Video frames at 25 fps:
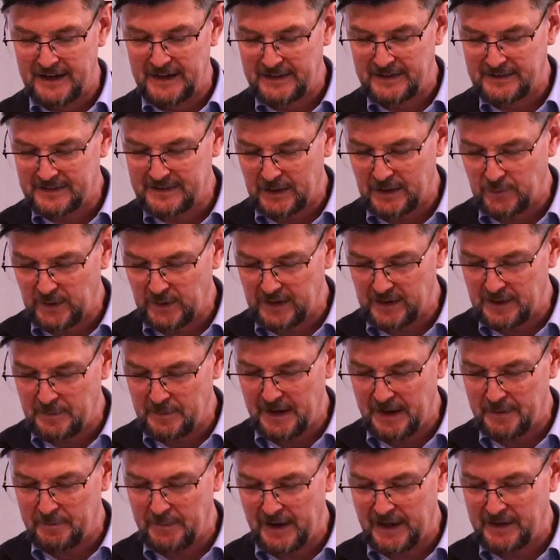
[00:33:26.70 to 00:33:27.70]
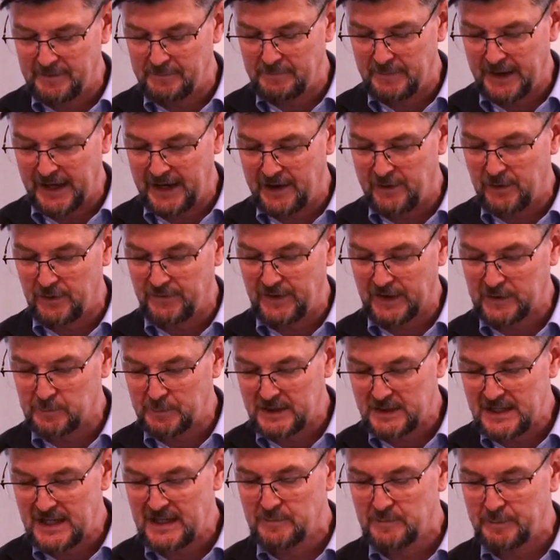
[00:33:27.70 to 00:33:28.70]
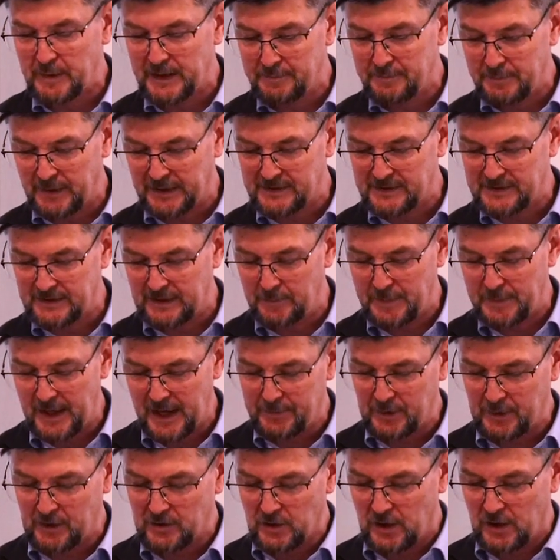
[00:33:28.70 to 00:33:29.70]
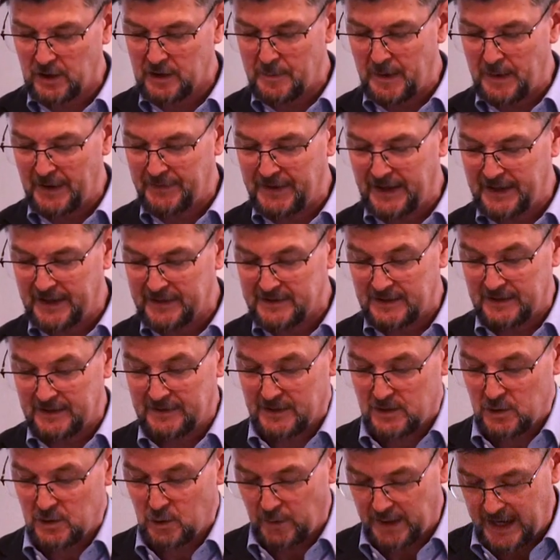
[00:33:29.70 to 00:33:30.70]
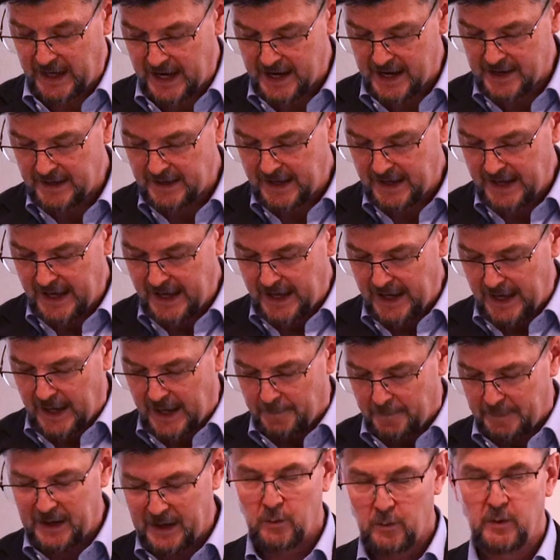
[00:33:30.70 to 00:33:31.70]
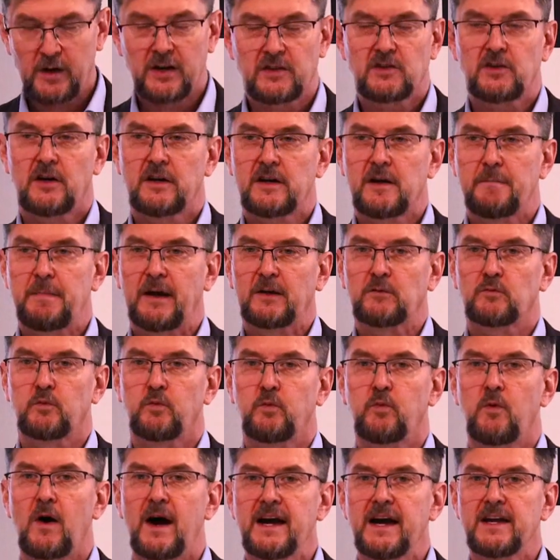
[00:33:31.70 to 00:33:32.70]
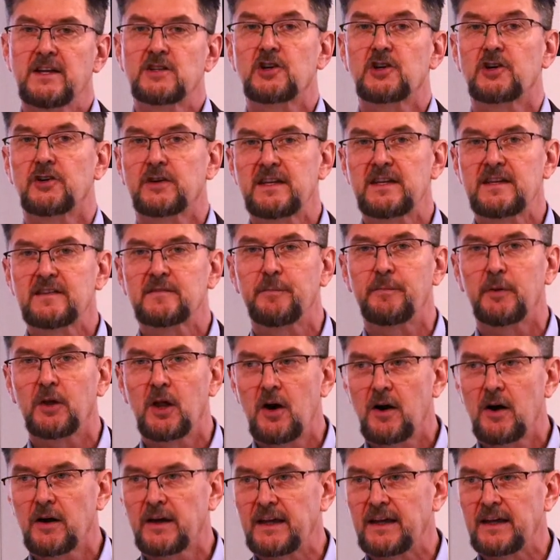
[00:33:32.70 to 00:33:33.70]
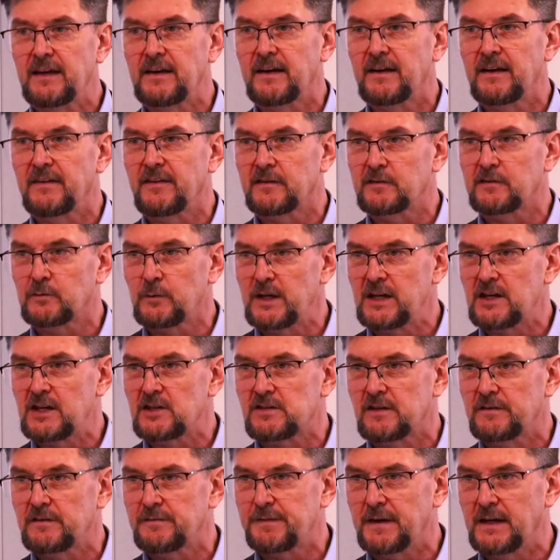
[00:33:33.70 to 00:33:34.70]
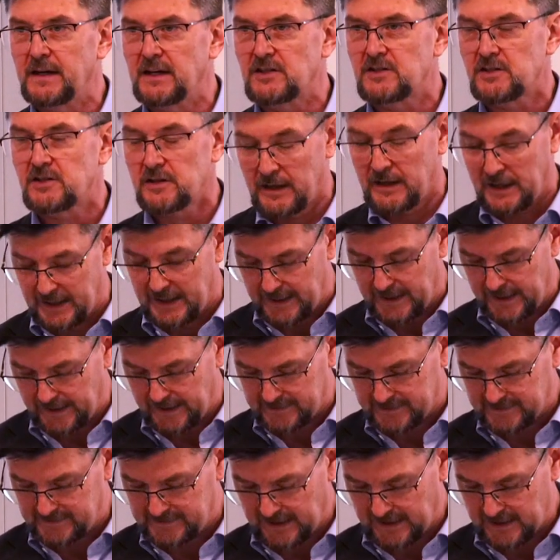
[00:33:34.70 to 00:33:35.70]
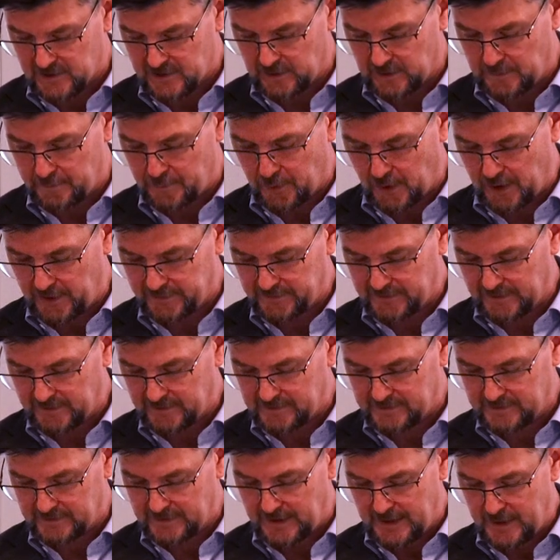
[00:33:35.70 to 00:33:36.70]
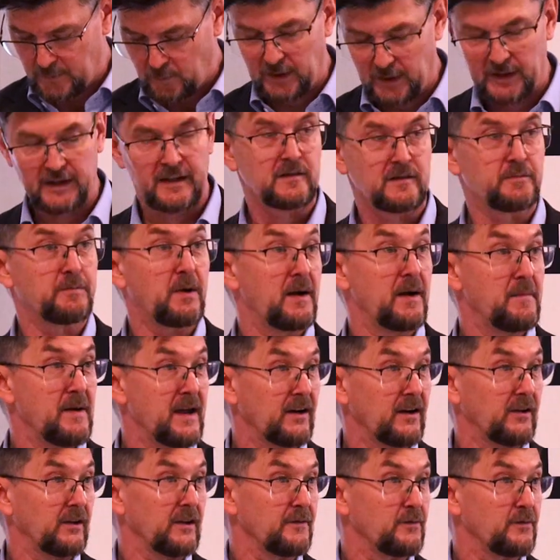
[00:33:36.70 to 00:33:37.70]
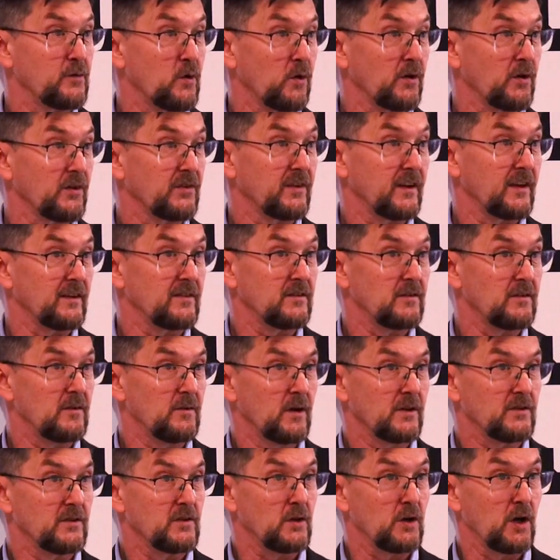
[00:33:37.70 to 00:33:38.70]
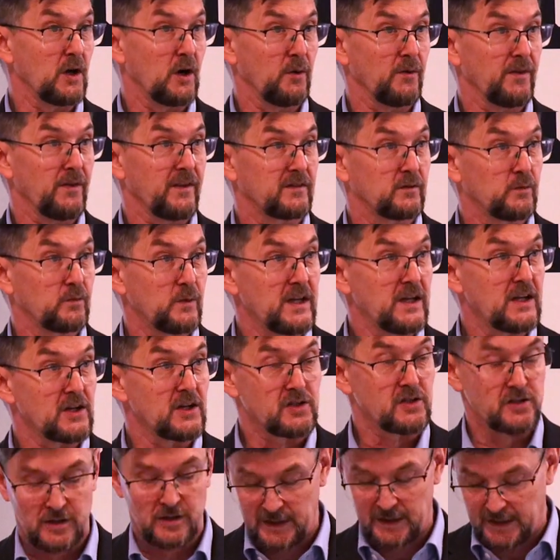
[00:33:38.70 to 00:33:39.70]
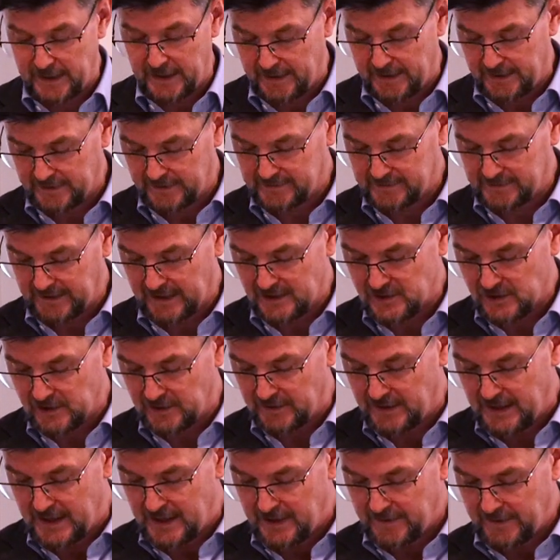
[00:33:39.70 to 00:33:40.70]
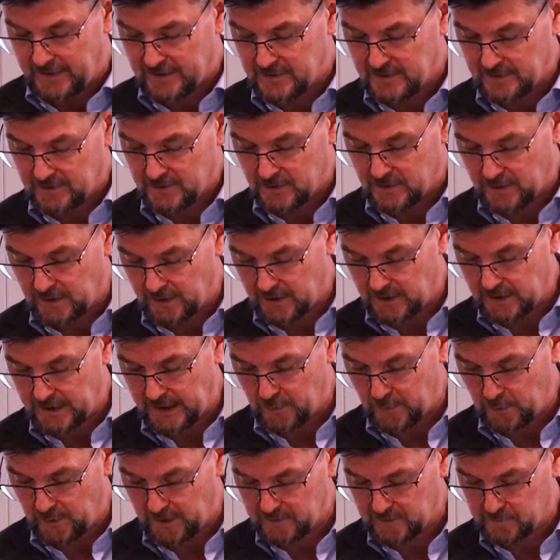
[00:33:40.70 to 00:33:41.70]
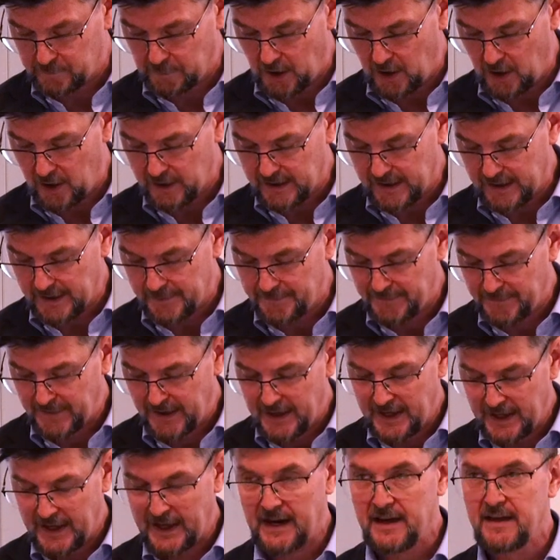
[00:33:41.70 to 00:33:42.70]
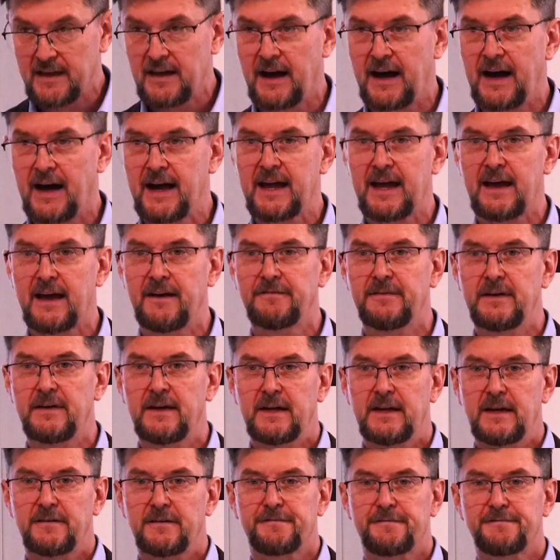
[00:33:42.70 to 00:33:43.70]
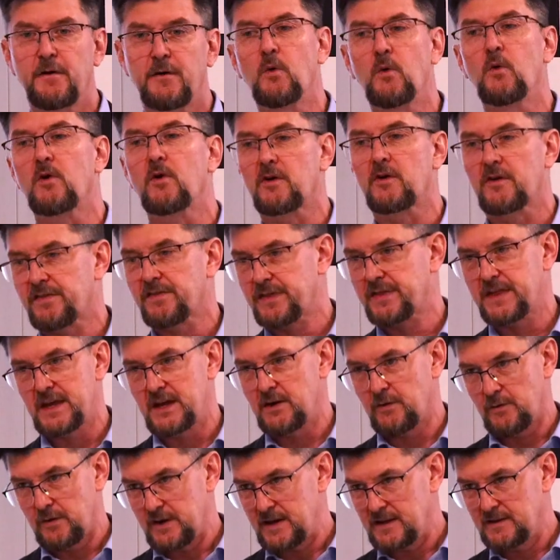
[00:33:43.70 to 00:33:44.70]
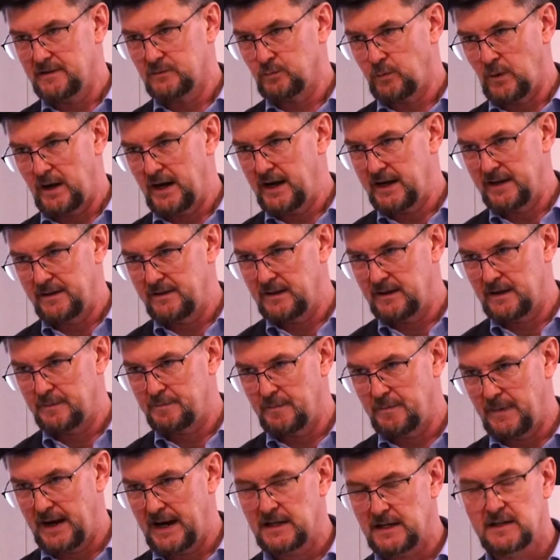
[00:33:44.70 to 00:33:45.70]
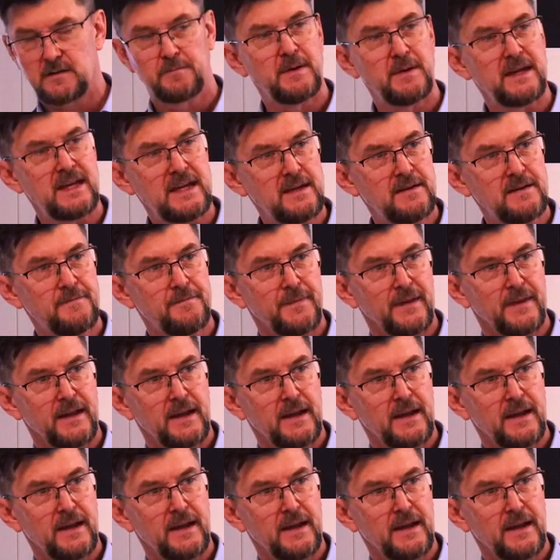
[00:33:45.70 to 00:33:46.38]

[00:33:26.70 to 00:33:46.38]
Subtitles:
It's not really my area of expertise, but I'll be happy to talk about that in the Q&A. But I want to talk about why Turkey is blocking the Swedish and Finnish accession process. Well, it's primarily, of course, as you know, the Swedish accession that Erdogan is blocking. And I have four theories why it might be.